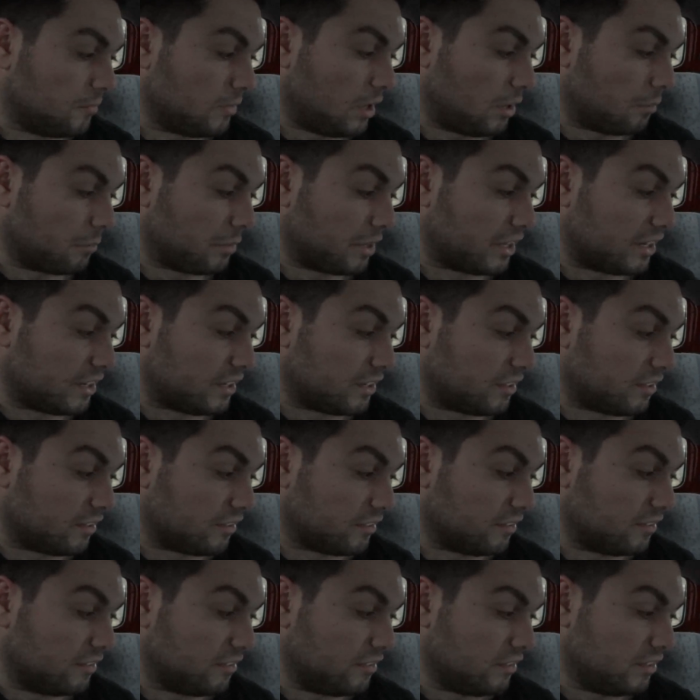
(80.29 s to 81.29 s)
I'm
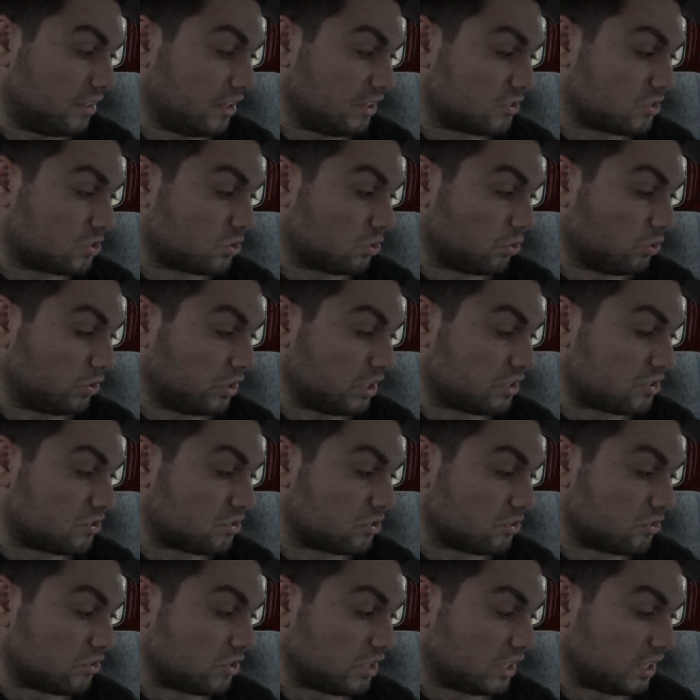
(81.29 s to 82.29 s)
gonna install this
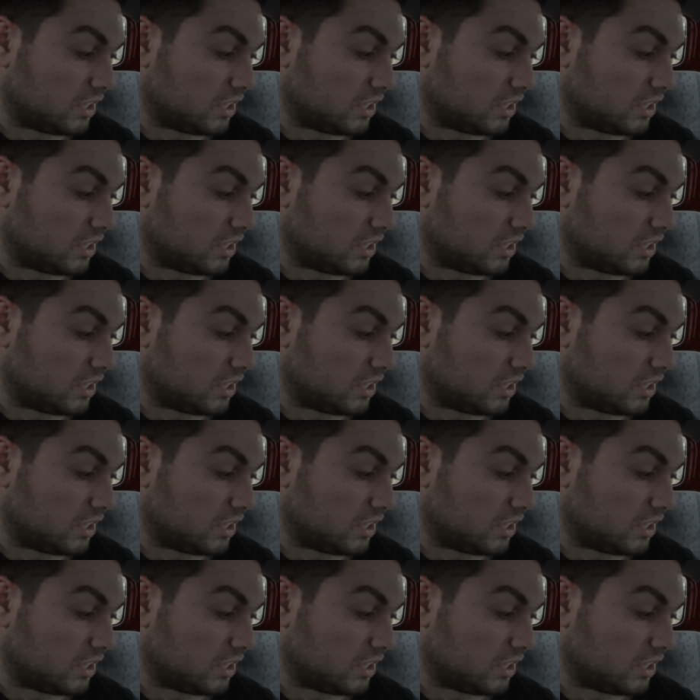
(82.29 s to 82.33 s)
soon